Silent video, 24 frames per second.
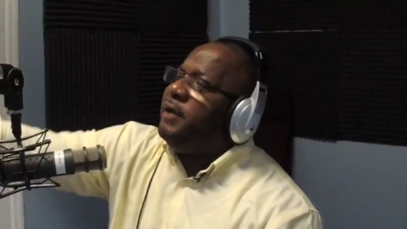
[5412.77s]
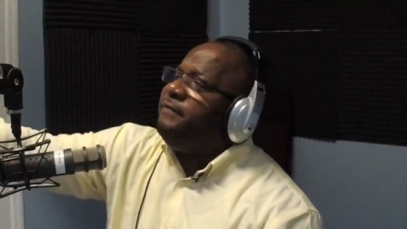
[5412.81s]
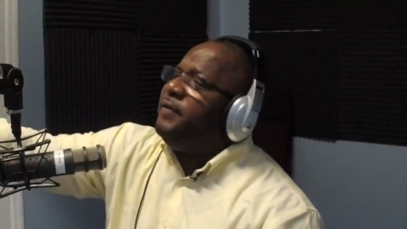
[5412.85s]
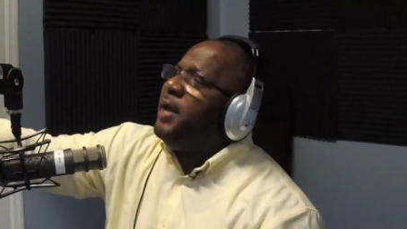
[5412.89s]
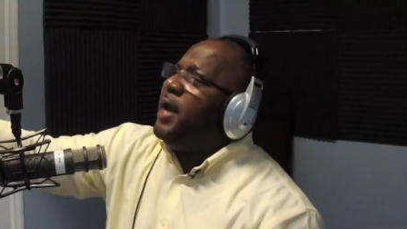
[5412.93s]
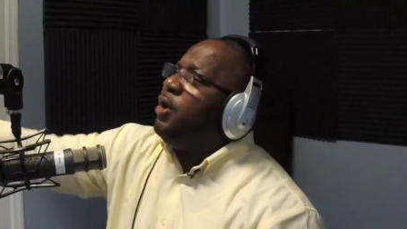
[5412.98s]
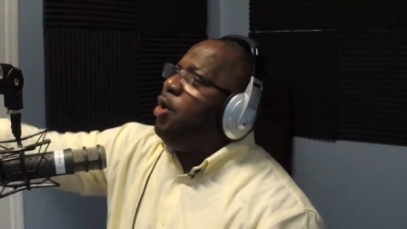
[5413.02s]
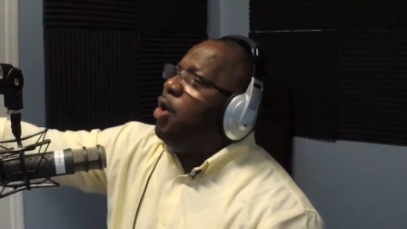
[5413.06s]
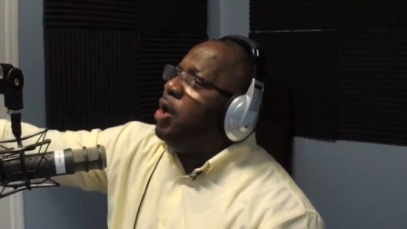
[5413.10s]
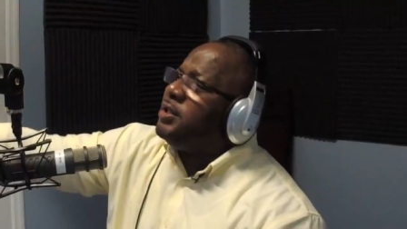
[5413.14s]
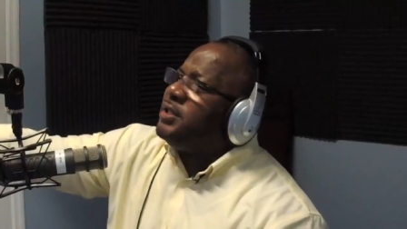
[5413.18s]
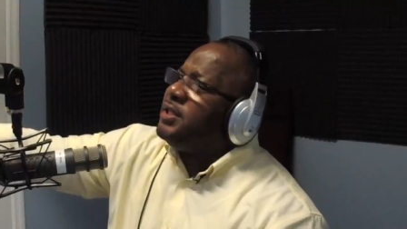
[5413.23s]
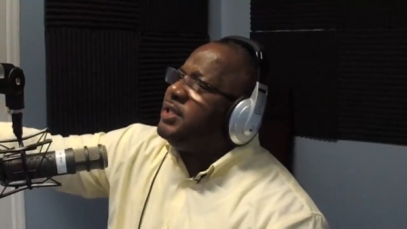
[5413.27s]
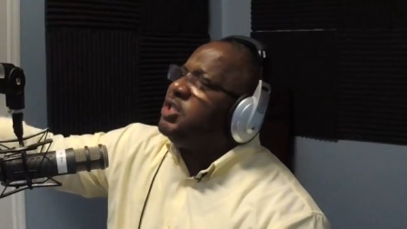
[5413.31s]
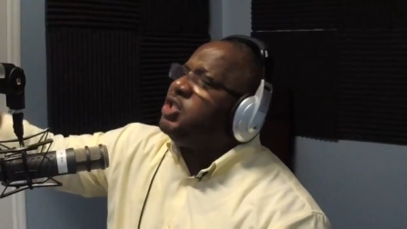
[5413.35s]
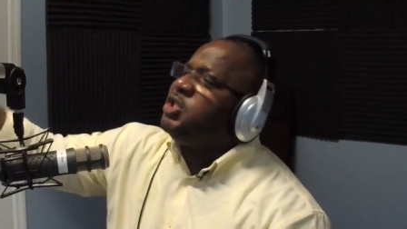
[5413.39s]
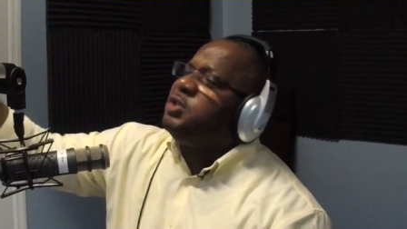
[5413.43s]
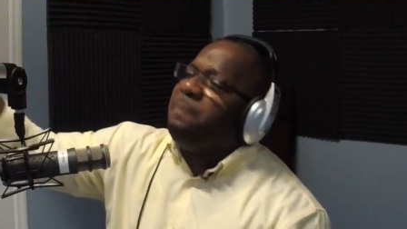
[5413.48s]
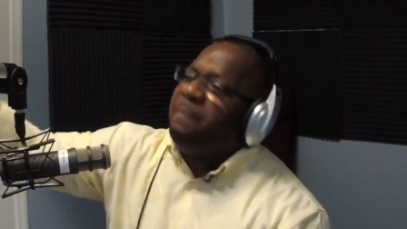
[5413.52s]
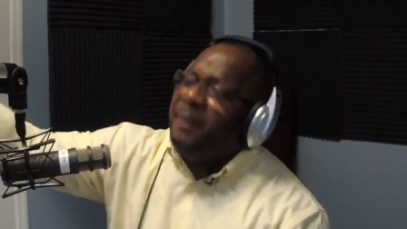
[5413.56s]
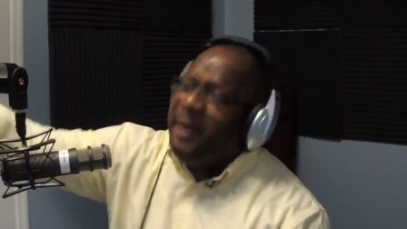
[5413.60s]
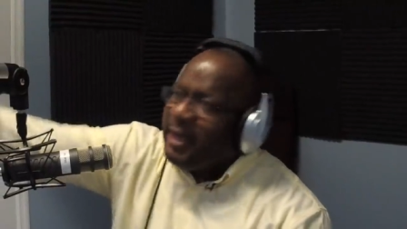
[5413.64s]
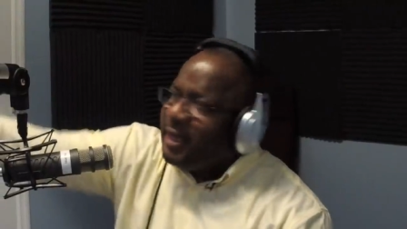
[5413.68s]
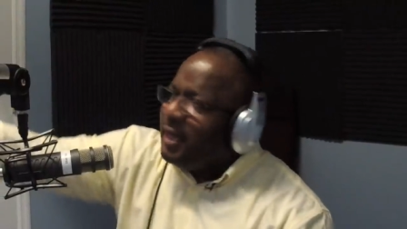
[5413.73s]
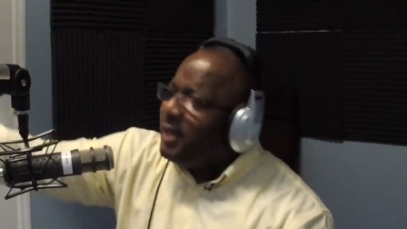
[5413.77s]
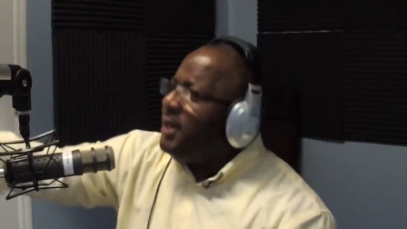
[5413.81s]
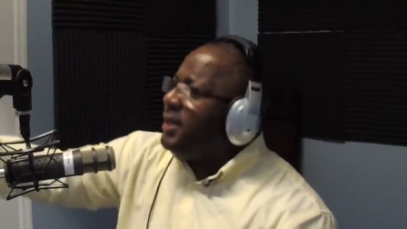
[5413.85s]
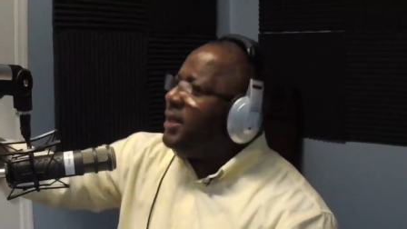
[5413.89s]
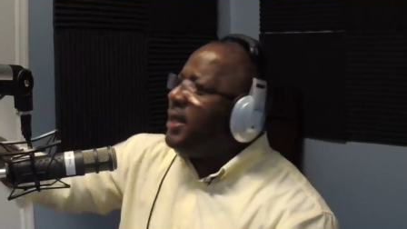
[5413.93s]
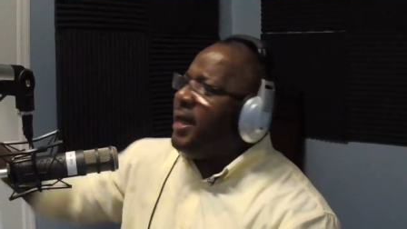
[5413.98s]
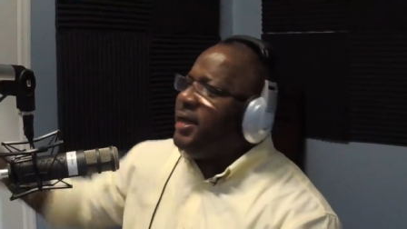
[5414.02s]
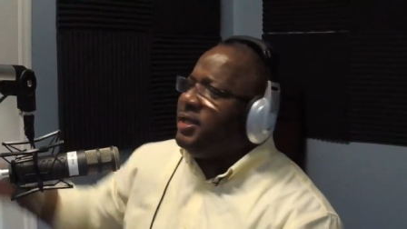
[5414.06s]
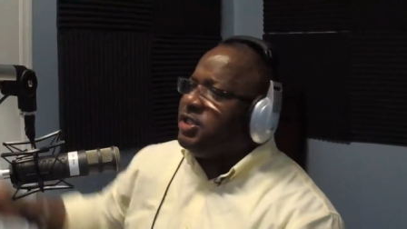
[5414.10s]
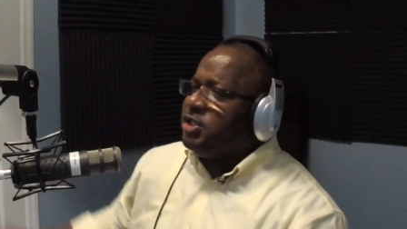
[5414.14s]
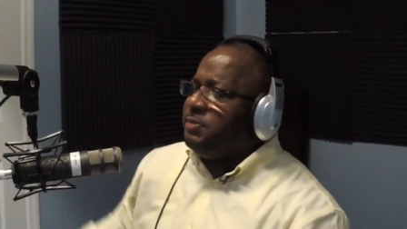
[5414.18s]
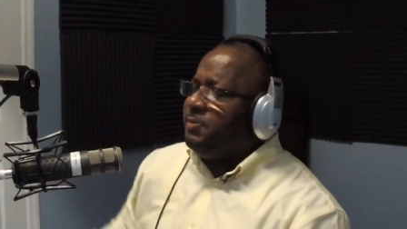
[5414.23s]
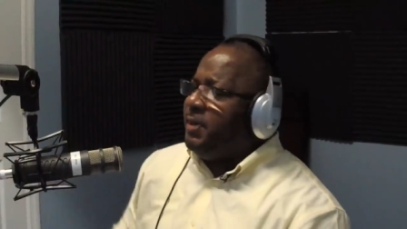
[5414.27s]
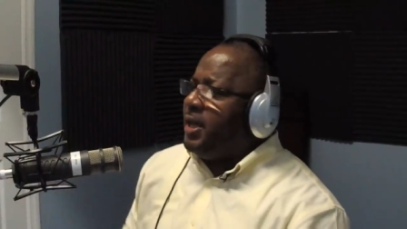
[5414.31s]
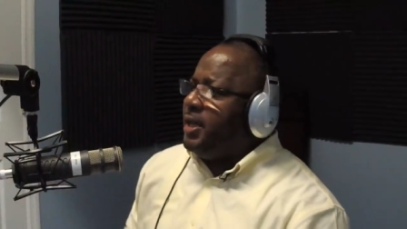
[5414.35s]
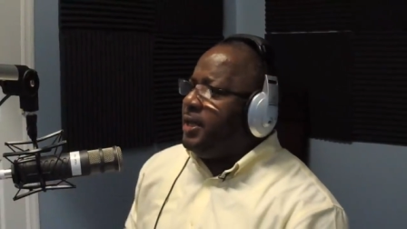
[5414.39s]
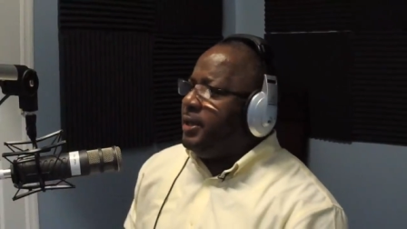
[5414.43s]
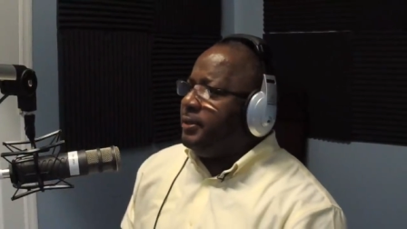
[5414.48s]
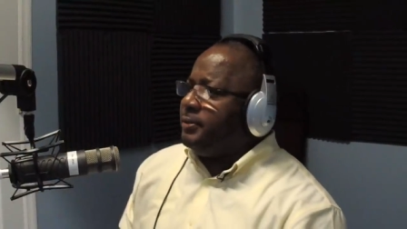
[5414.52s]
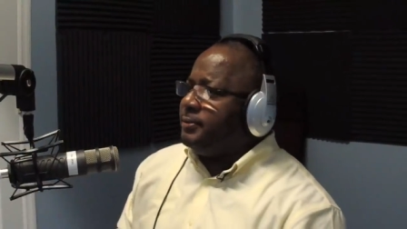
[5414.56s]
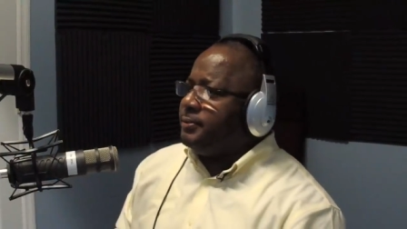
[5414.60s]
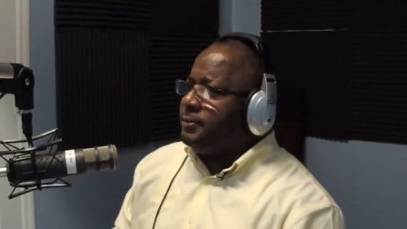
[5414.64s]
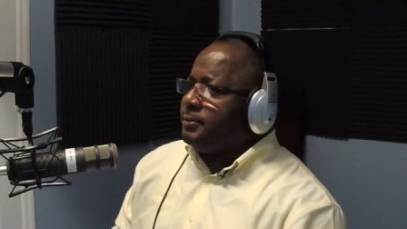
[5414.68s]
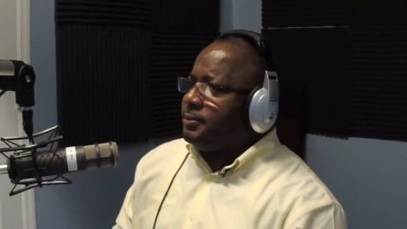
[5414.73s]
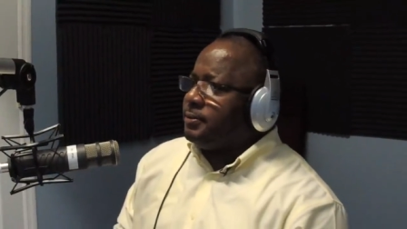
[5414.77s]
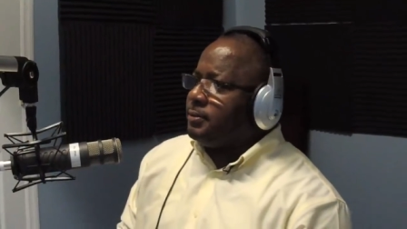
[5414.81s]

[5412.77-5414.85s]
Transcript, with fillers: of that altar speaking against me.